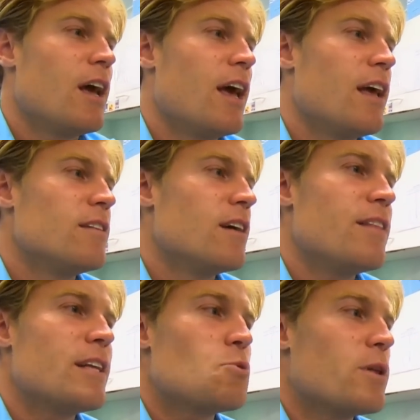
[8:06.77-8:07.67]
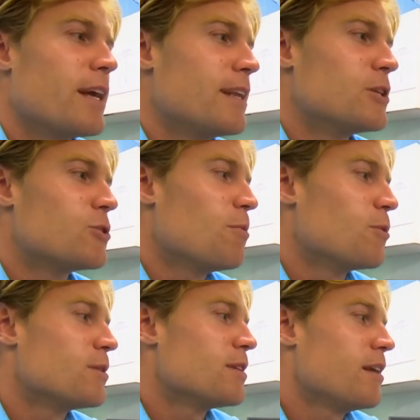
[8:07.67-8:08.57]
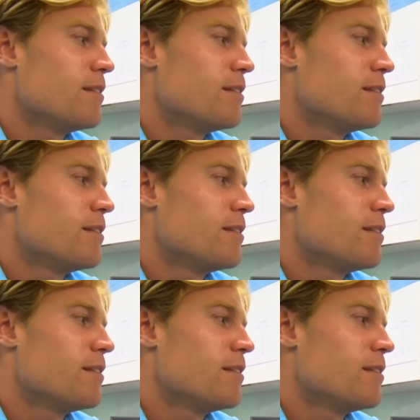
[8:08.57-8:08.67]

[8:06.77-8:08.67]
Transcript: And, and that's where they get into trouble because they,